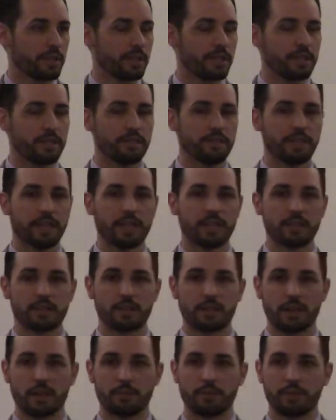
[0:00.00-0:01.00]
And even as
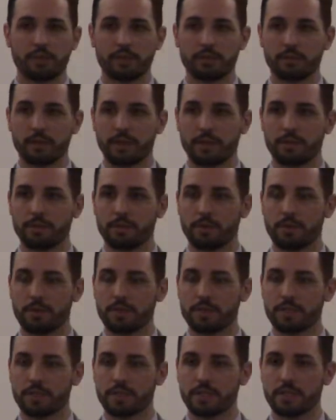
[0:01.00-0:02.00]
our, our, brother brought
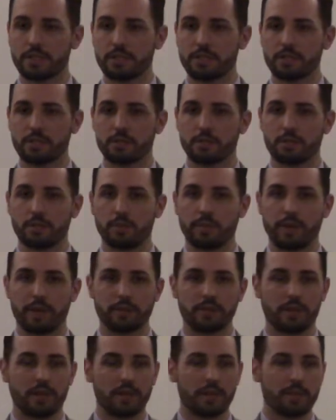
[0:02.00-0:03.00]
forth in Sunday school
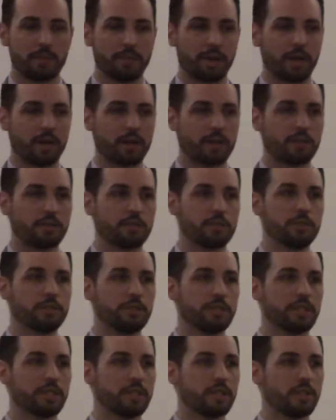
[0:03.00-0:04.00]
about talking about our
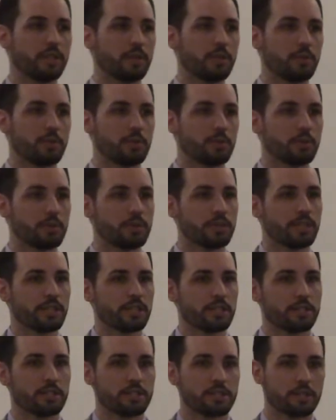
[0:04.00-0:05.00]
duty, when we're
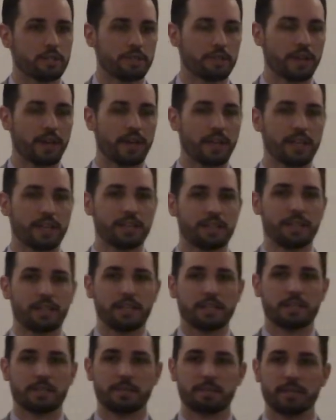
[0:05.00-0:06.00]
looking to serve
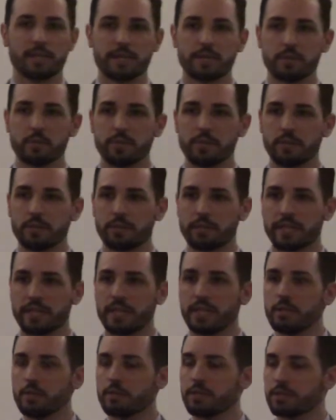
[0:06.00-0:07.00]
God, sometimes we look
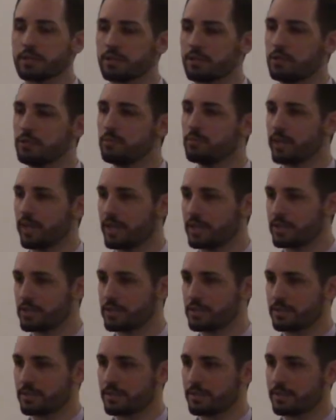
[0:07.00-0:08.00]
inward too
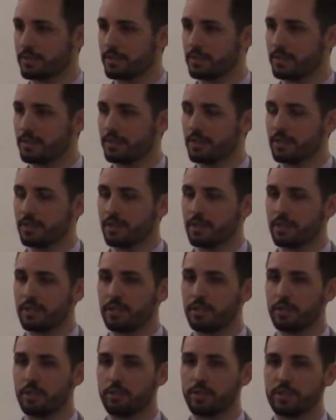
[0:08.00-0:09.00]
much
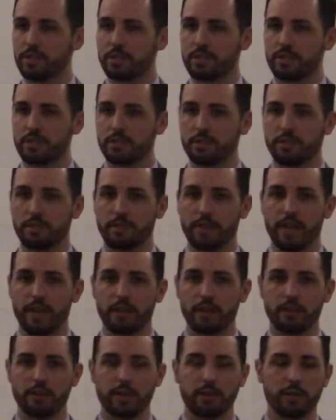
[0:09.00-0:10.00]
you know, we start to
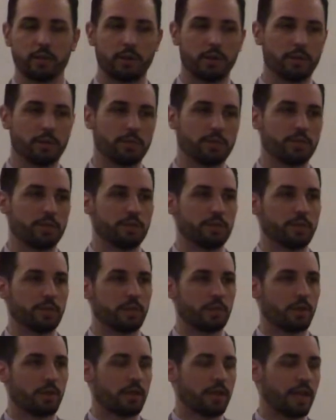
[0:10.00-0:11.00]
evaluate what we're
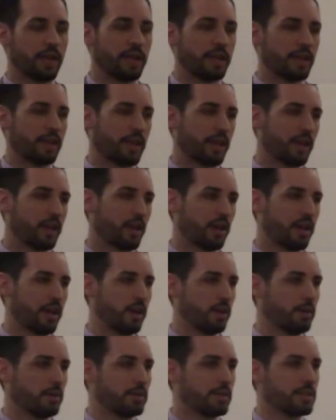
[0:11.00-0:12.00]
doing. Well, I, I,
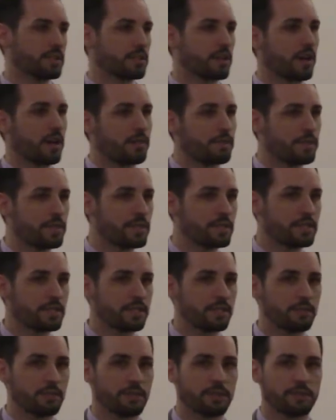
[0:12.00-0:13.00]
I, hold this
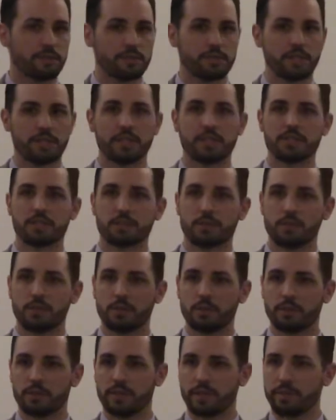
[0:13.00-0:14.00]
office and with Sunday
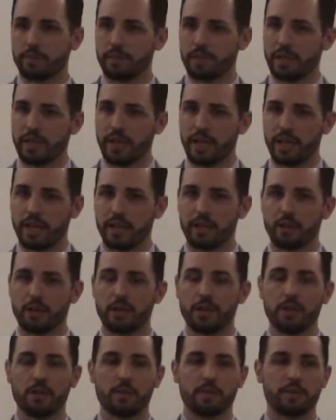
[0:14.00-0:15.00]
school or MBA
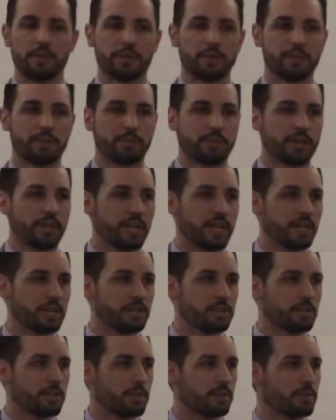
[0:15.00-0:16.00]
or within the
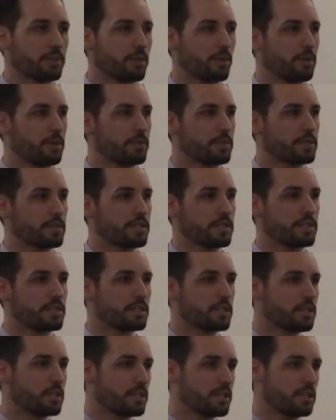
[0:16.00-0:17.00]
branch, or I'm going to oversee
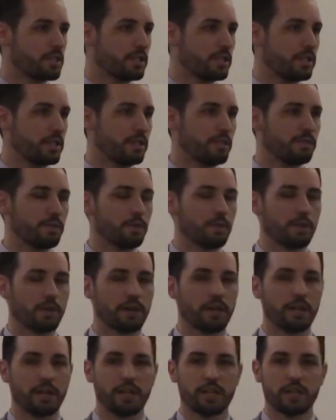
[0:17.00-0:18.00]
this initiative,
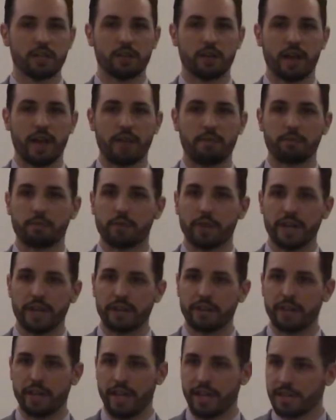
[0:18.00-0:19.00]
or, you know, I've
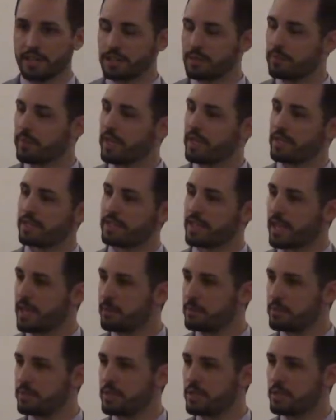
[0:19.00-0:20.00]
read X amount of
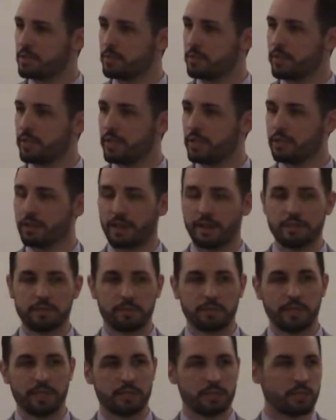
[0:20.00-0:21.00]
times this week, or
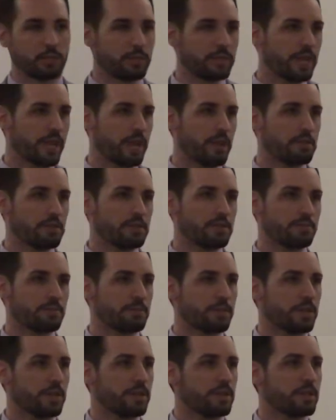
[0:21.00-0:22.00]
I've spent so many hours in
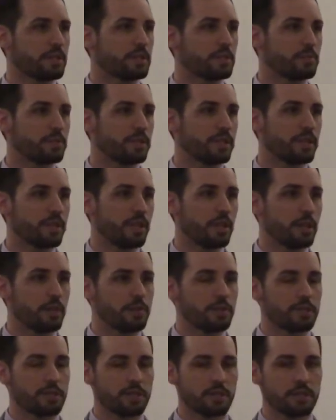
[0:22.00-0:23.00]
prayer this week.
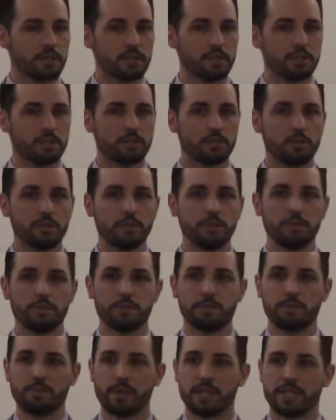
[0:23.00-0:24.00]
We start to look too
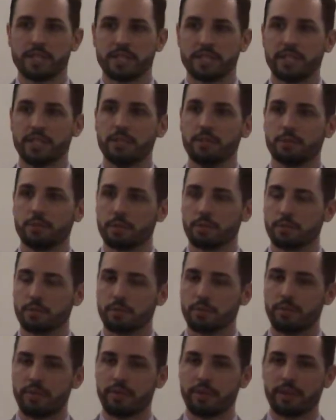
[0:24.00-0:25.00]
much inward
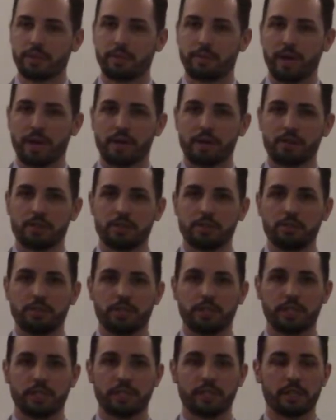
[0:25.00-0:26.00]
when we think about our
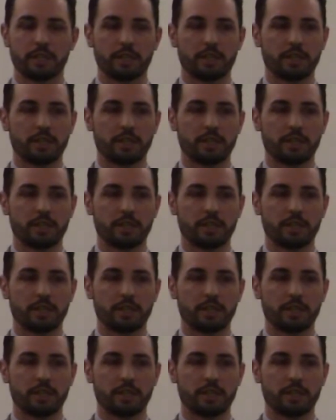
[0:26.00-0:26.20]
duty.